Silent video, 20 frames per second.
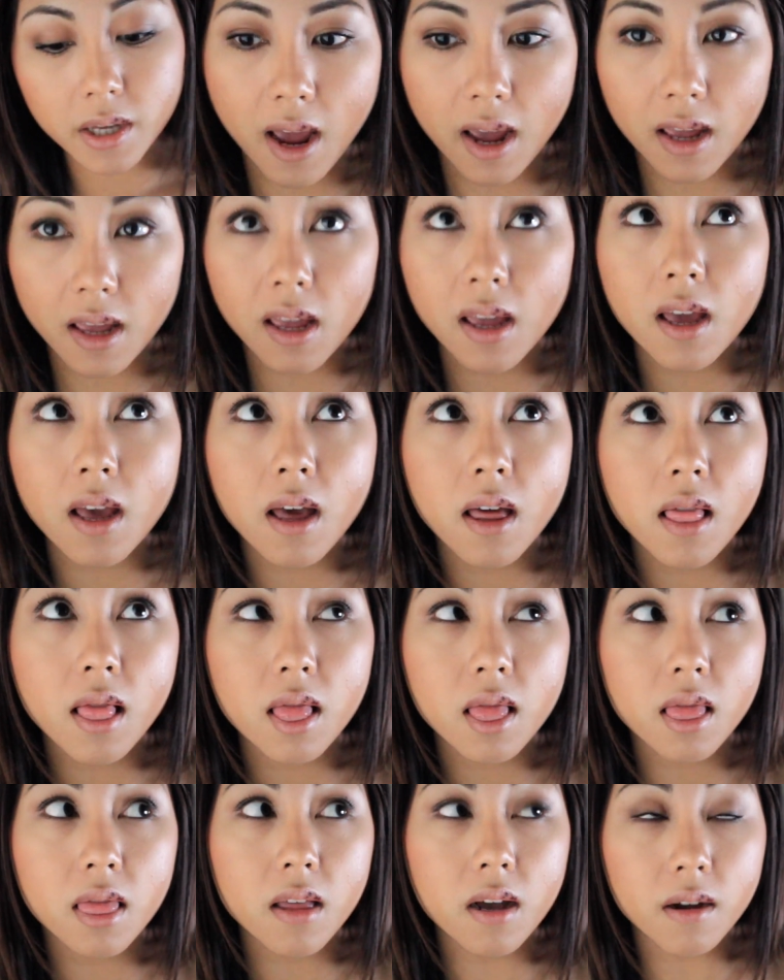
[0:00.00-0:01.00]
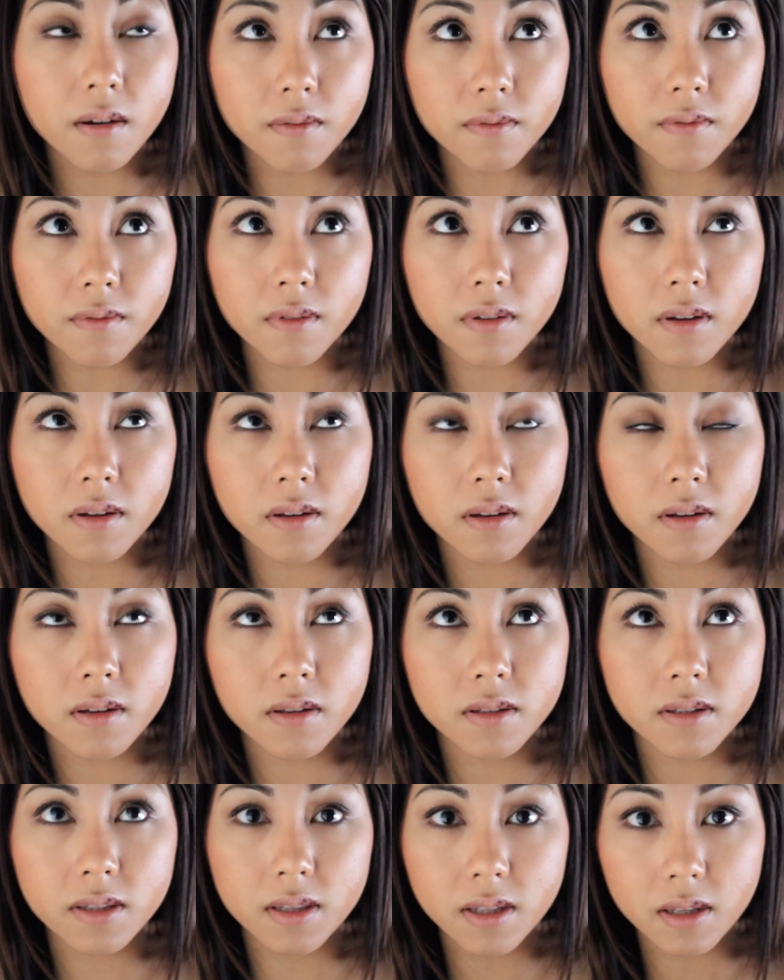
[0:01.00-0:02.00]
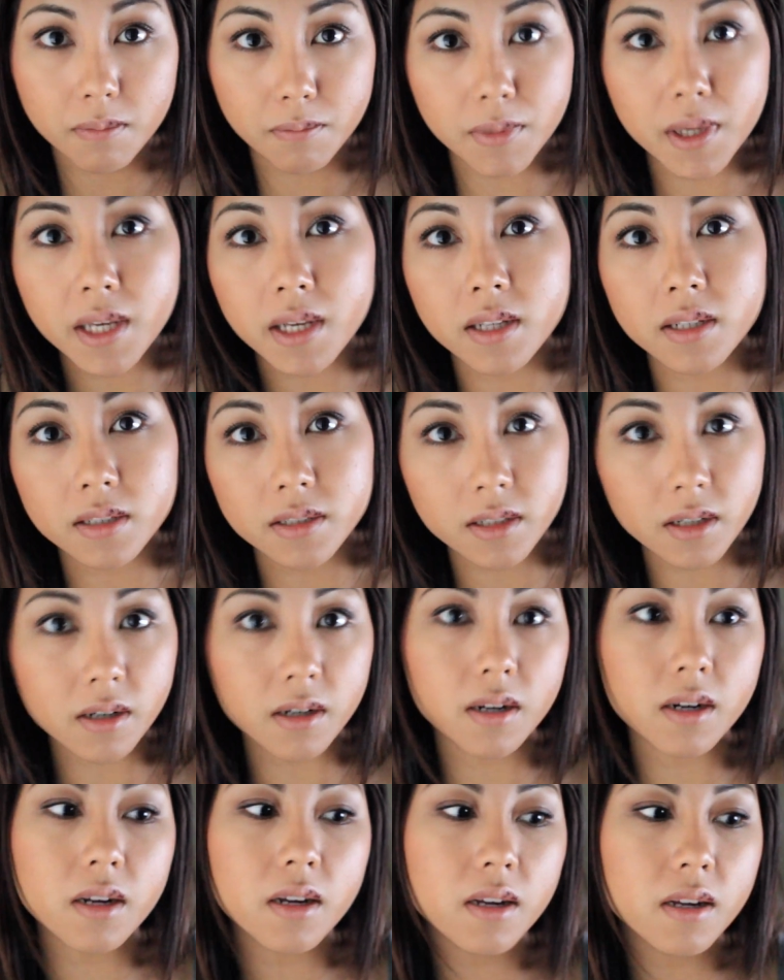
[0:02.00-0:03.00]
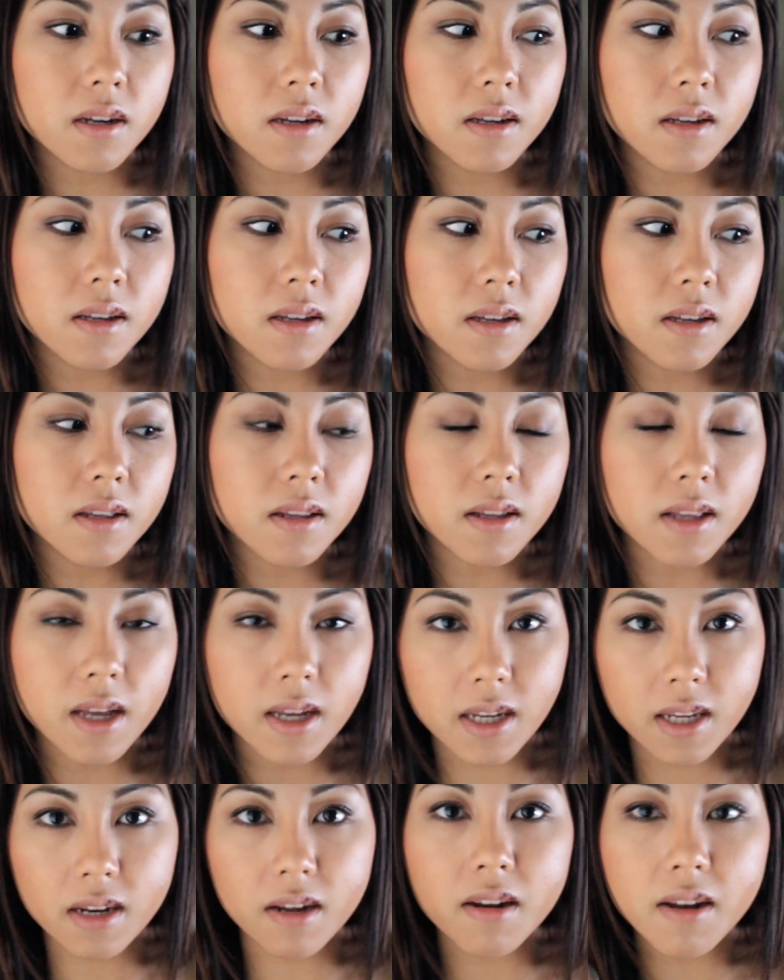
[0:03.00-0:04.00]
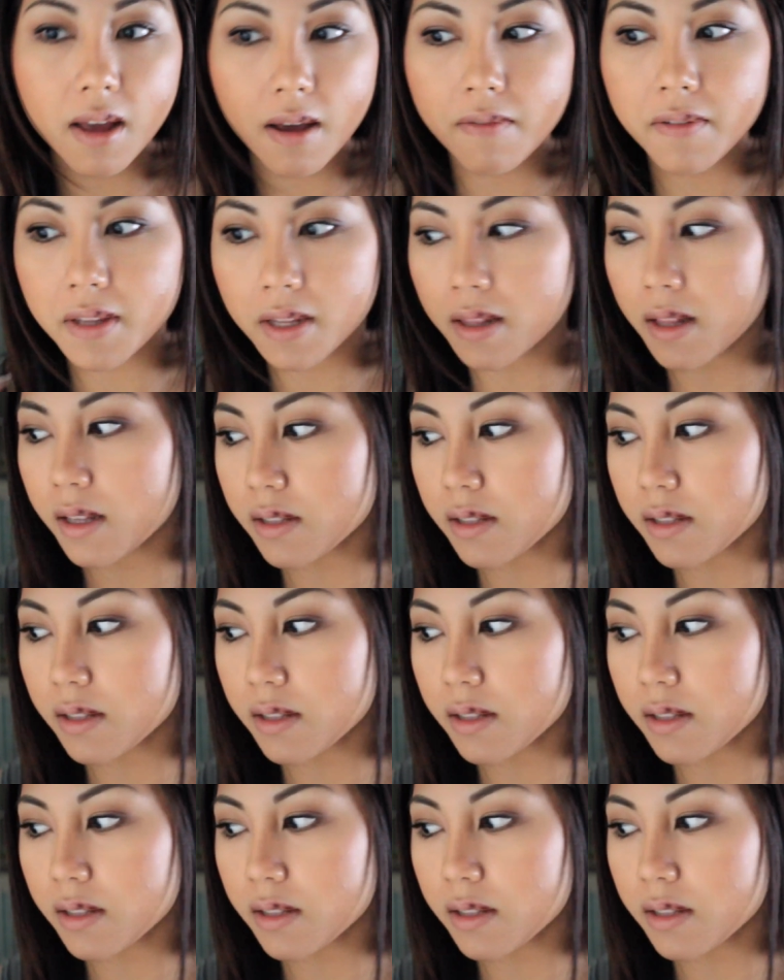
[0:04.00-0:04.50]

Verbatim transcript: I love sleeping in the dark. I cannot have any